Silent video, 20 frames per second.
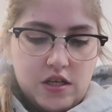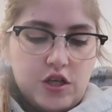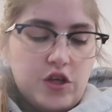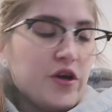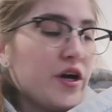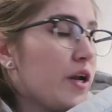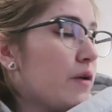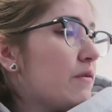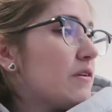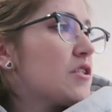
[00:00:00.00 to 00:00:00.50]

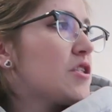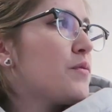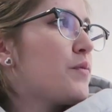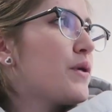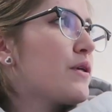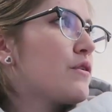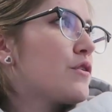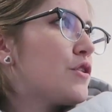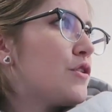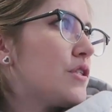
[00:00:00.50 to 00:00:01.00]
You gotta watch the
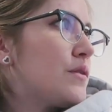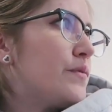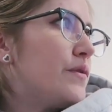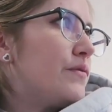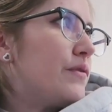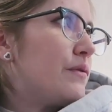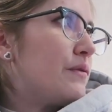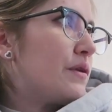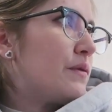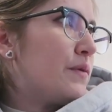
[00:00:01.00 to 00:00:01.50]
Beetlejuice
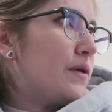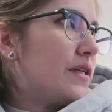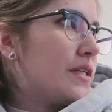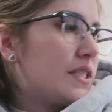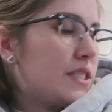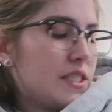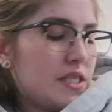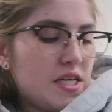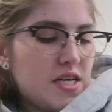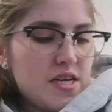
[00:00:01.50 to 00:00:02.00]
movie with me
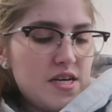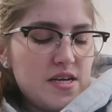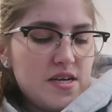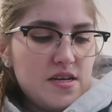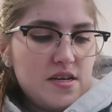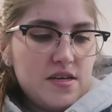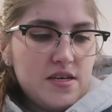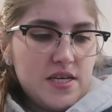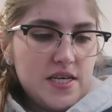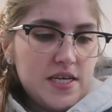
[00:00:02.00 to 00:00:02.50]
this year.
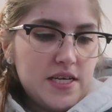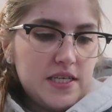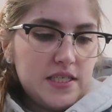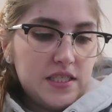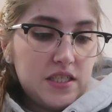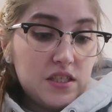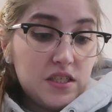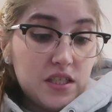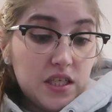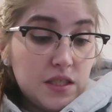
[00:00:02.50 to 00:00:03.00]
Okay,
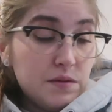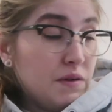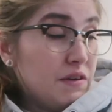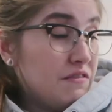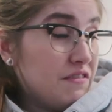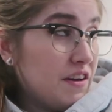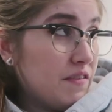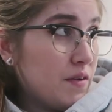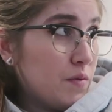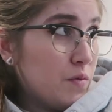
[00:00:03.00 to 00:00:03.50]
fine. Seriously, it's
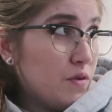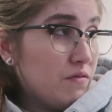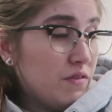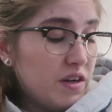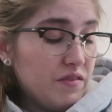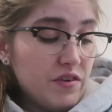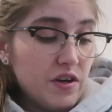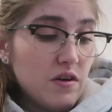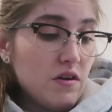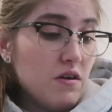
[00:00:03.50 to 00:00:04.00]
my favorite movie of